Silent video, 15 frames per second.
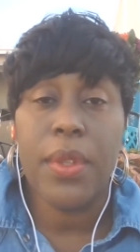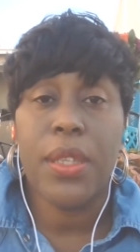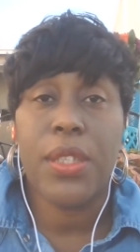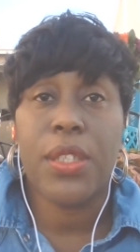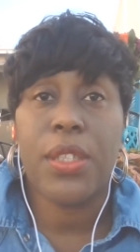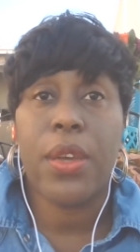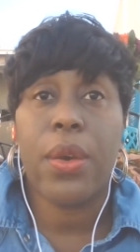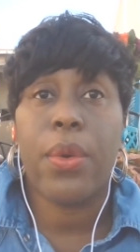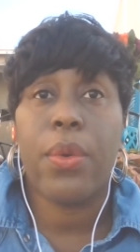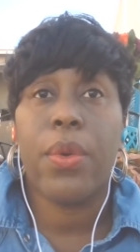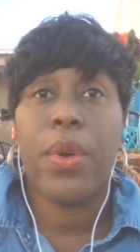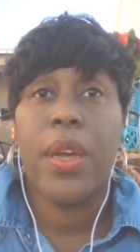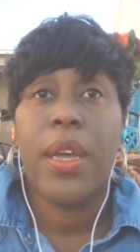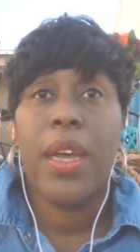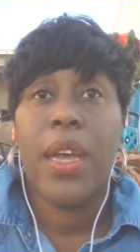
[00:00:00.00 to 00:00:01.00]

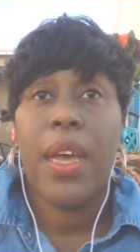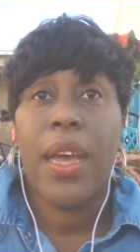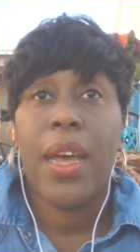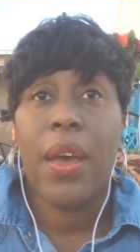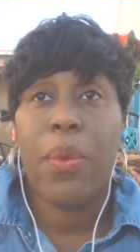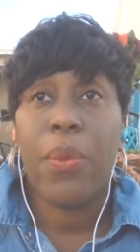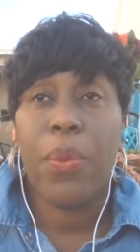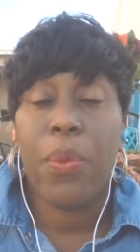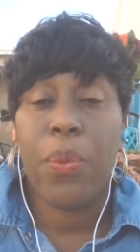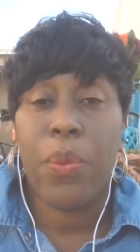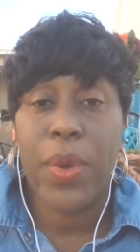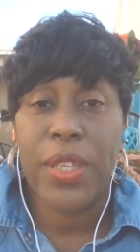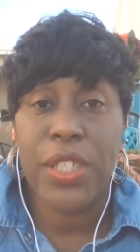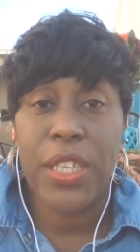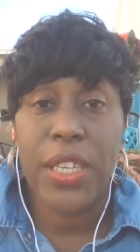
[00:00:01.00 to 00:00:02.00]
So
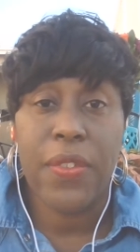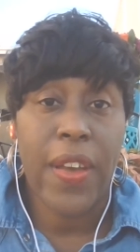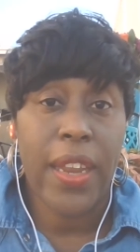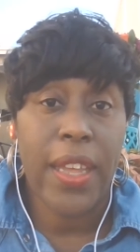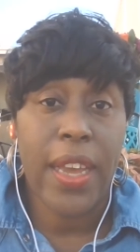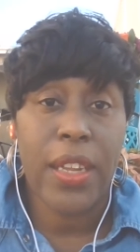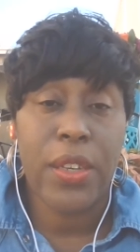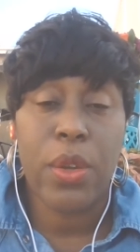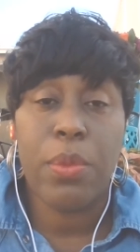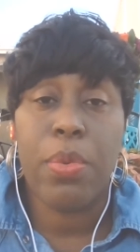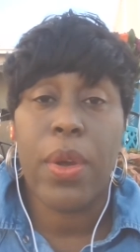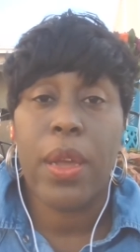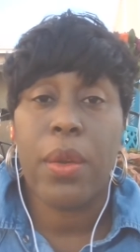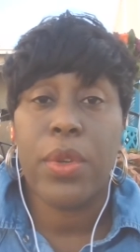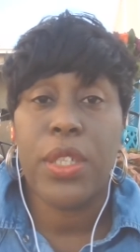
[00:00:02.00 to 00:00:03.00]
when she finally got to a
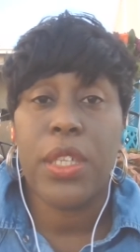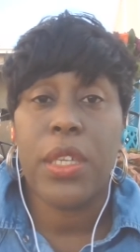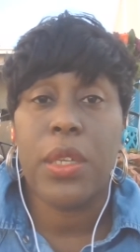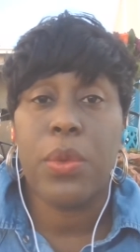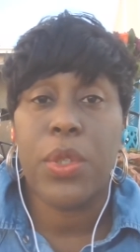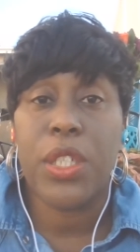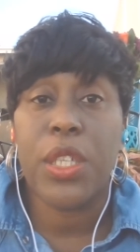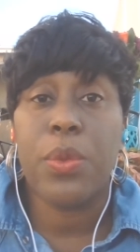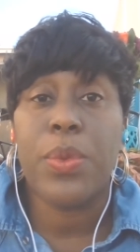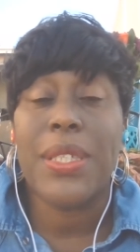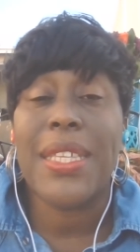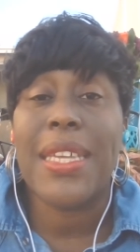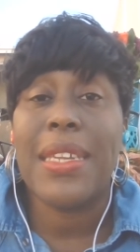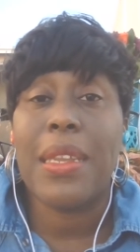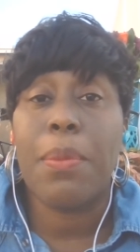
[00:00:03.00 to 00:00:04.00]
point where she
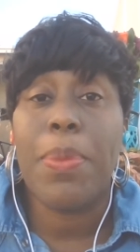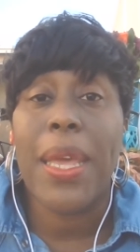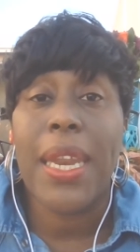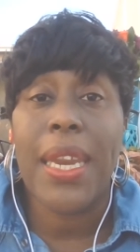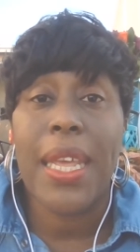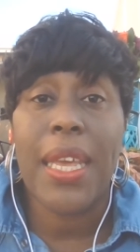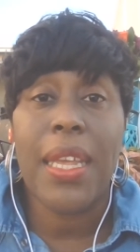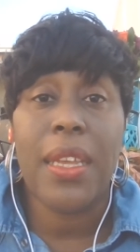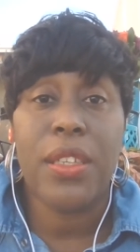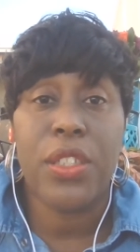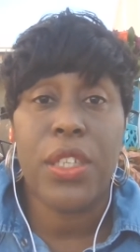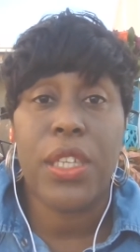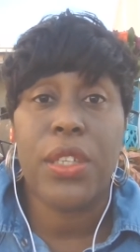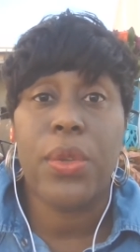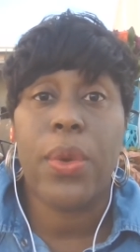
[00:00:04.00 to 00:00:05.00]
was independent and
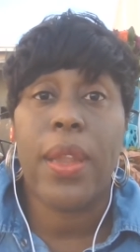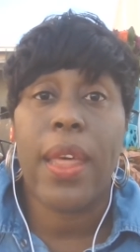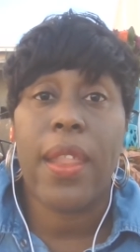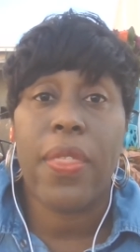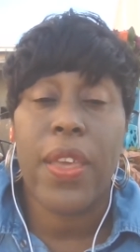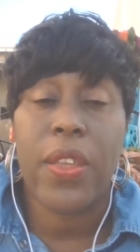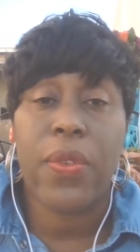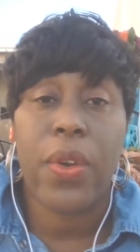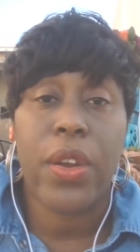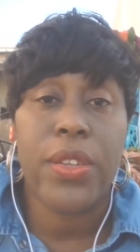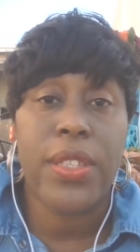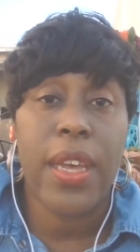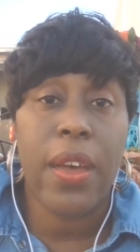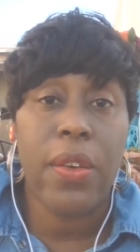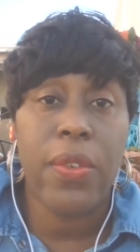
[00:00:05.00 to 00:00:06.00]
she could do a lot of things for
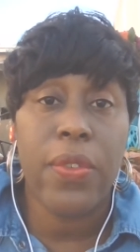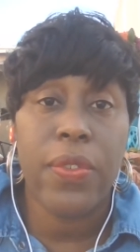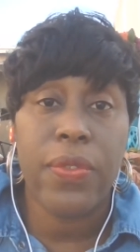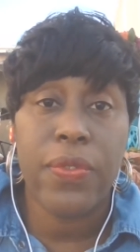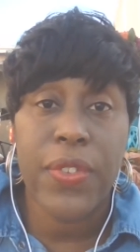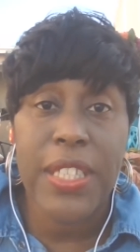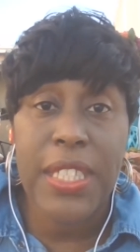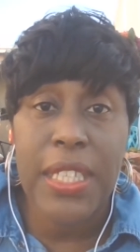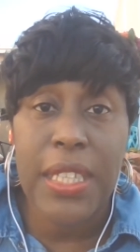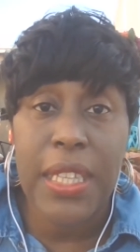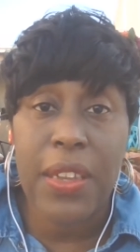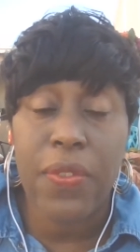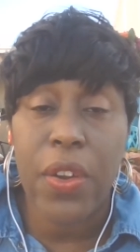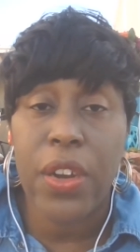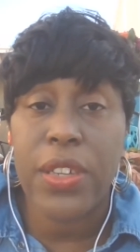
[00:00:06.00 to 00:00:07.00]
herself,
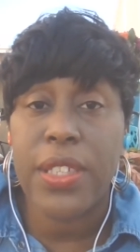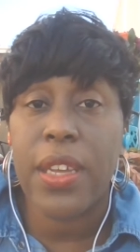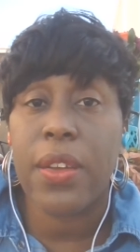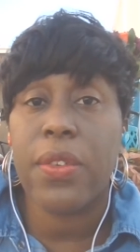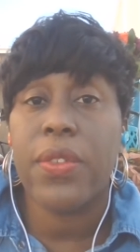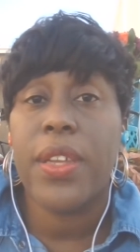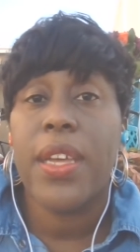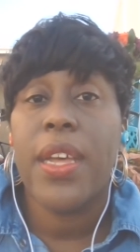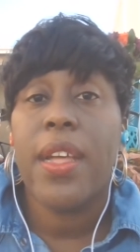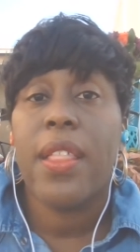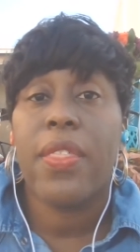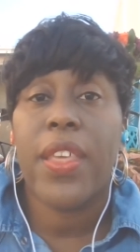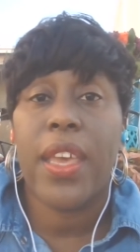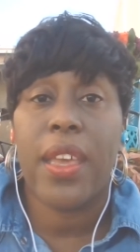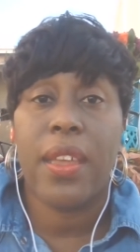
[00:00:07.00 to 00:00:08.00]
physically for herself,
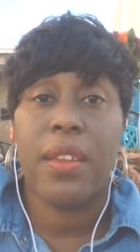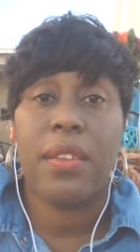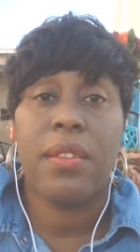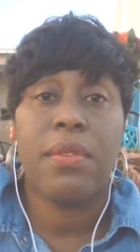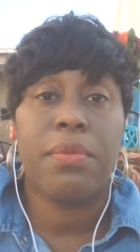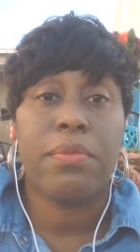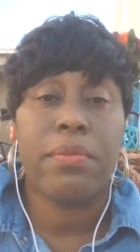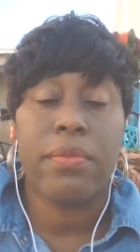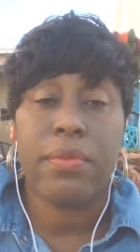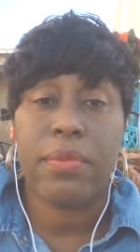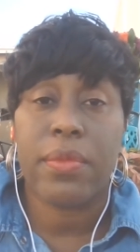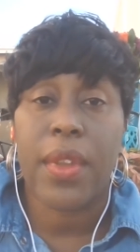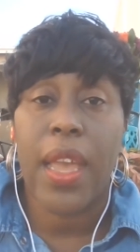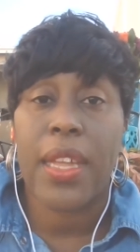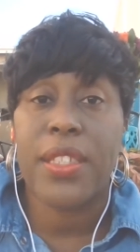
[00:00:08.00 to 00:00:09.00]
then
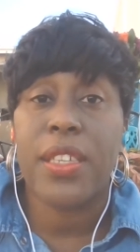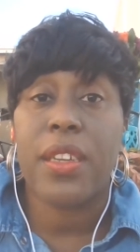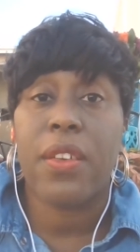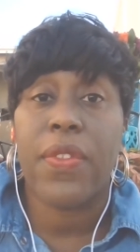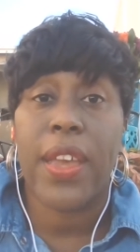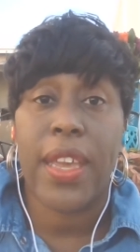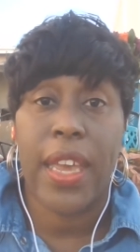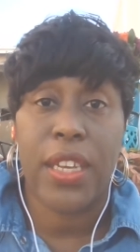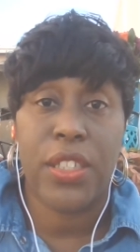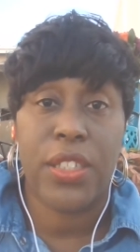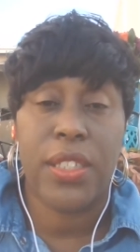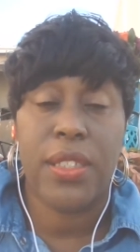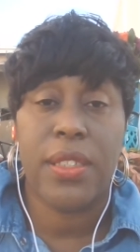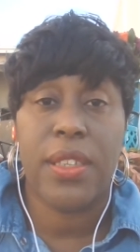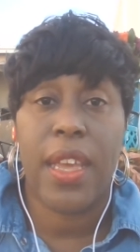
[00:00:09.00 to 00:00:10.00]
I took a
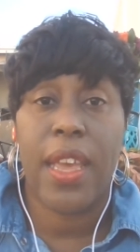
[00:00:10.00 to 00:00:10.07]
vacation.